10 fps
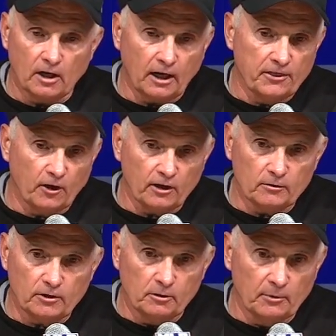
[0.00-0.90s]
I
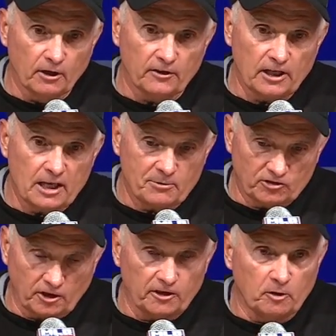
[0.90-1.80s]
thought in the middle of the game he
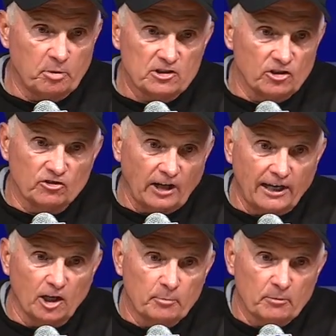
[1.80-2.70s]
started to pitch
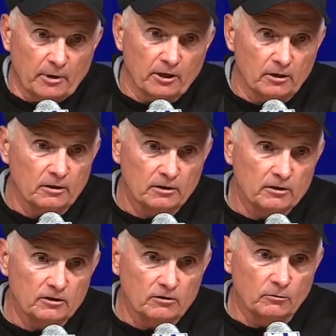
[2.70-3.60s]
inside a little bit better,
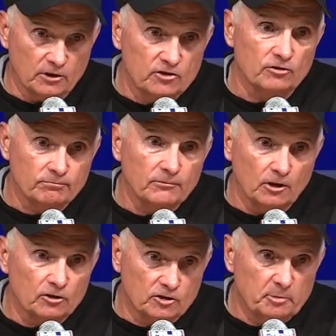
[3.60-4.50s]
which, you
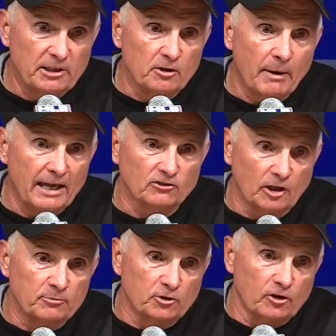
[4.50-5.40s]
know, speed the bats
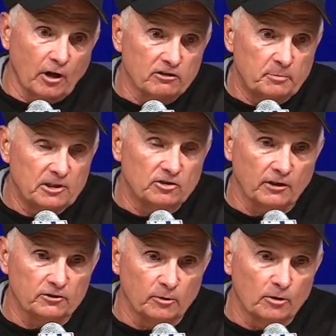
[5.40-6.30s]
up. So the off-speed
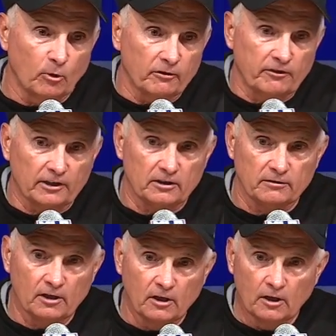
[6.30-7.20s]
stuff's a little more
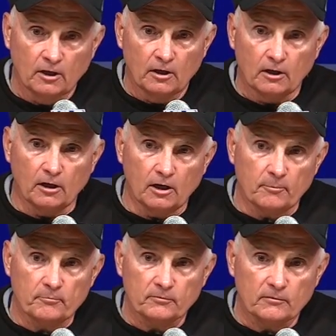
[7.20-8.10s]
effective.
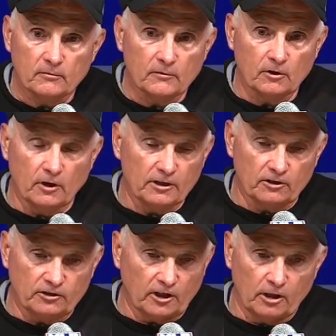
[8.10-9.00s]
You know, like
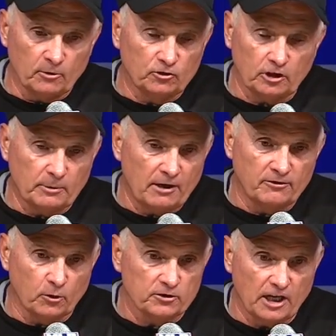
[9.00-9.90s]
I said, I almost took him
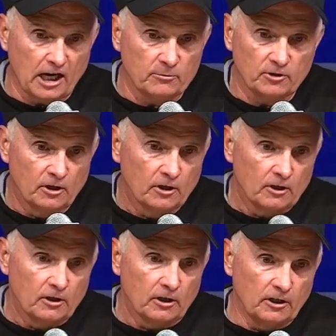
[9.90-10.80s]
out 4 times,
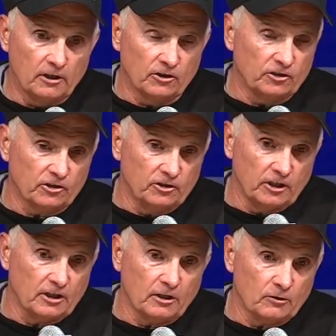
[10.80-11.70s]
and in the 6th
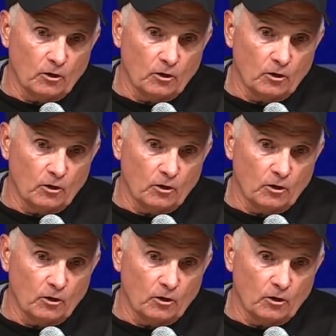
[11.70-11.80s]
inning,